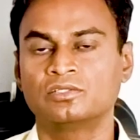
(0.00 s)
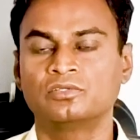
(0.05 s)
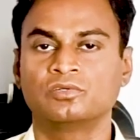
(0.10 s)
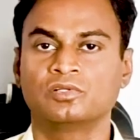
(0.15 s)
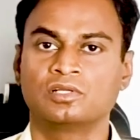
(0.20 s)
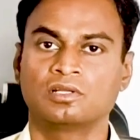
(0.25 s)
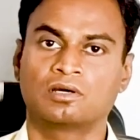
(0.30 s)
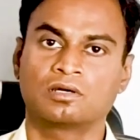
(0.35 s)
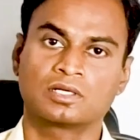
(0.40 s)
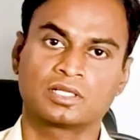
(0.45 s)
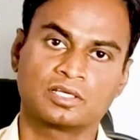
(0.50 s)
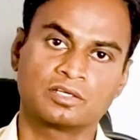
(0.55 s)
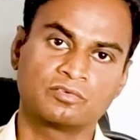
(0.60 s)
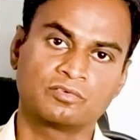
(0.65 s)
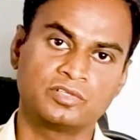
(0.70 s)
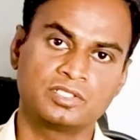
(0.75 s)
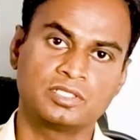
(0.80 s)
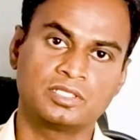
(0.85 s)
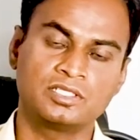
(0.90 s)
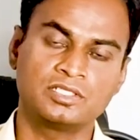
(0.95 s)
you will not have
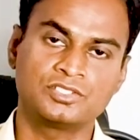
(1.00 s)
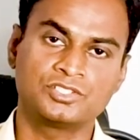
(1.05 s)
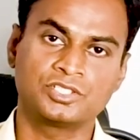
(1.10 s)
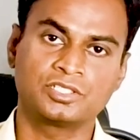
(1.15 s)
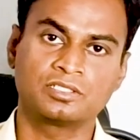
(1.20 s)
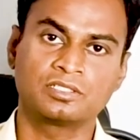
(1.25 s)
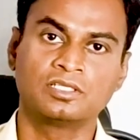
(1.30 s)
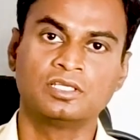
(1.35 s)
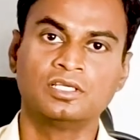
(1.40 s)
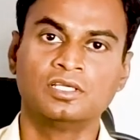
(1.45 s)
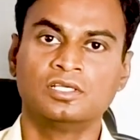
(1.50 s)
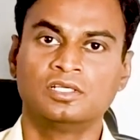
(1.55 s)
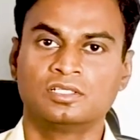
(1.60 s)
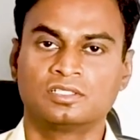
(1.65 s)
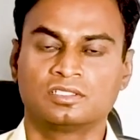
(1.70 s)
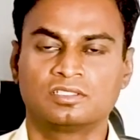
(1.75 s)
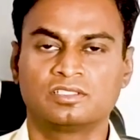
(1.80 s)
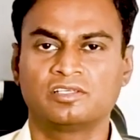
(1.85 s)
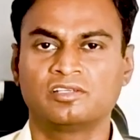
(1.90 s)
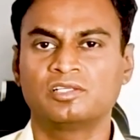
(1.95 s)
itching.
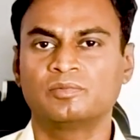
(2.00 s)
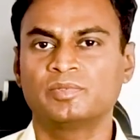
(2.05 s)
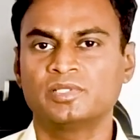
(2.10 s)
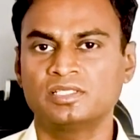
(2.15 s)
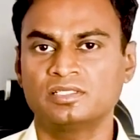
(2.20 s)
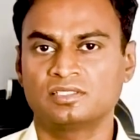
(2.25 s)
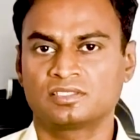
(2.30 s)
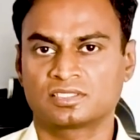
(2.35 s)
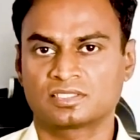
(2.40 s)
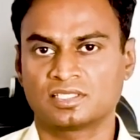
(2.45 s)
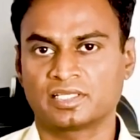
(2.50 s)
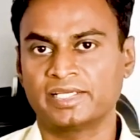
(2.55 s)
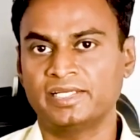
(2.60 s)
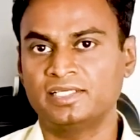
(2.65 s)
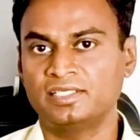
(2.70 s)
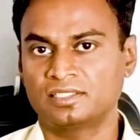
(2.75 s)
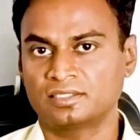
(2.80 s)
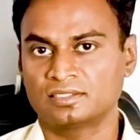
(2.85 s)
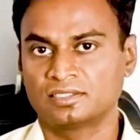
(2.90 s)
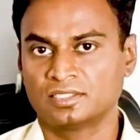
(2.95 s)
There will be
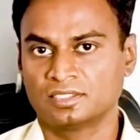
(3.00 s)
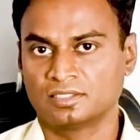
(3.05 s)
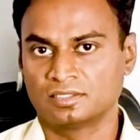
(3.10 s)
slight